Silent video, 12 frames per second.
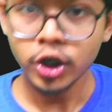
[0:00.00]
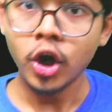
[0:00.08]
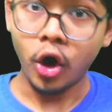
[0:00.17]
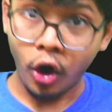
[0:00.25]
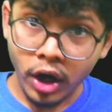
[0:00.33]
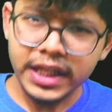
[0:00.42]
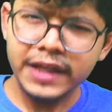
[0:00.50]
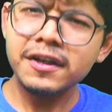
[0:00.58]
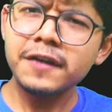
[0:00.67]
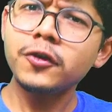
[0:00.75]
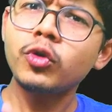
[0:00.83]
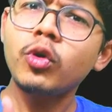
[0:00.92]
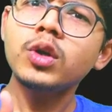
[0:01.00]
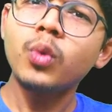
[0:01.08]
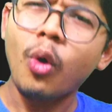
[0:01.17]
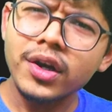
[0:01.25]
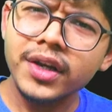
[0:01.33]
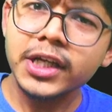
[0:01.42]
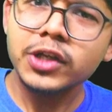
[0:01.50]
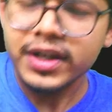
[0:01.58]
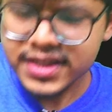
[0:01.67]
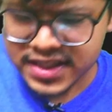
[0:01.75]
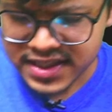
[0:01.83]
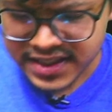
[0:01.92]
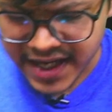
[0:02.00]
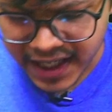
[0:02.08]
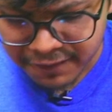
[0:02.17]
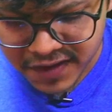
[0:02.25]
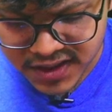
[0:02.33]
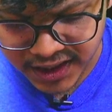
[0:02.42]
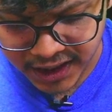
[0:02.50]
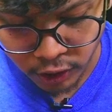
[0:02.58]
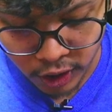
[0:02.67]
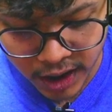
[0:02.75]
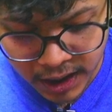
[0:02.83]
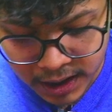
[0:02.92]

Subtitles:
Or even if you don't want it, you can just take a visited or a